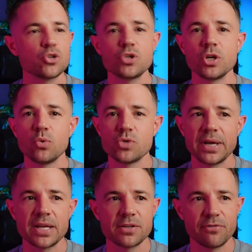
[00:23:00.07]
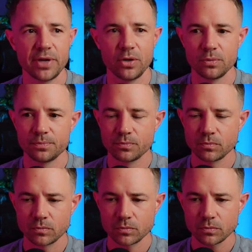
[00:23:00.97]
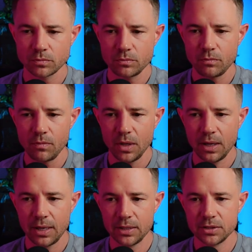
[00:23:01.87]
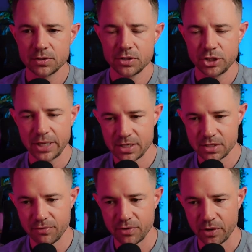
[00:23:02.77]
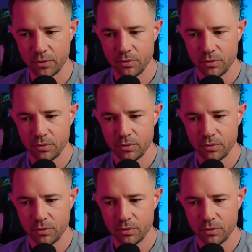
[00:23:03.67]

she goes and gets a Freddo. And she has the Freddo.